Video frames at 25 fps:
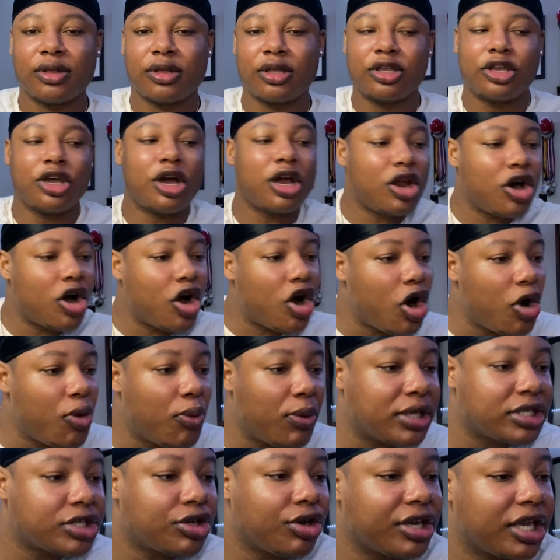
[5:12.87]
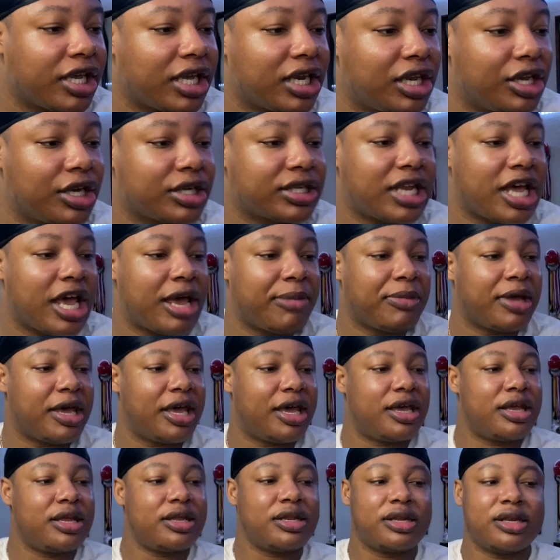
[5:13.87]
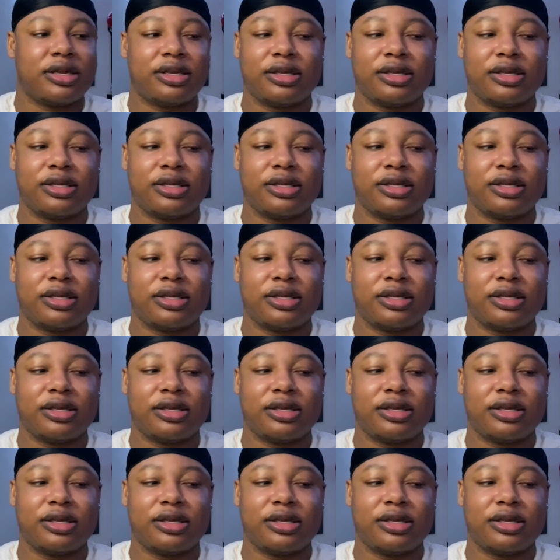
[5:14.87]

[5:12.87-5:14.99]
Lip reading: Y'all are always gonna get looked at, man.